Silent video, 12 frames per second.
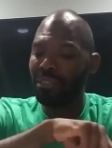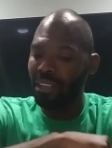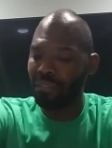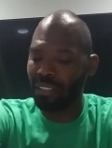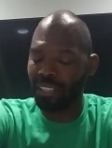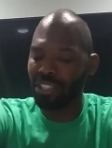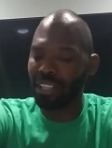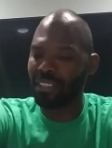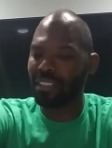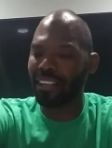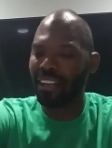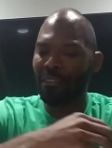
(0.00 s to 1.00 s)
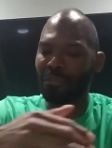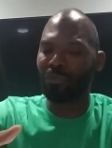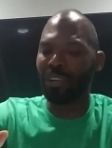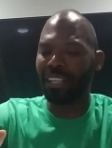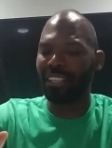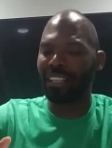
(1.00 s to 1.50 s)
definitely check this out. I have a
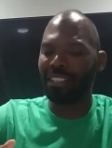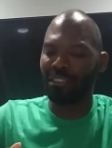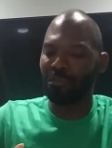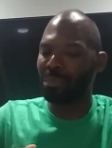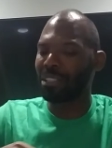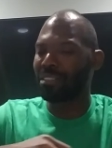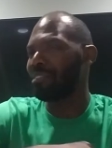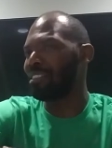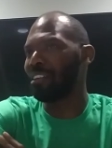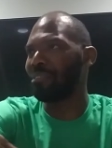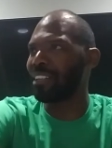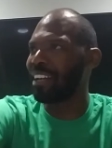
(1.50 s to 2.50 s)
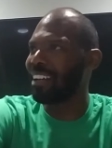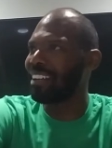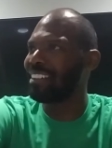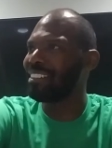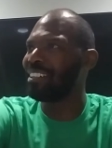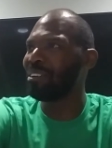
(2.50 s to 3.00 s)
running list of books and stuff
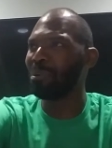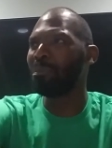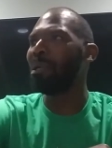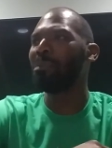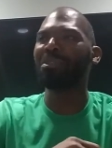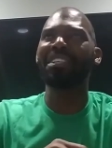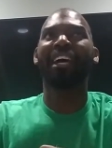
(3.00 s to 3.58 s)
that when people say,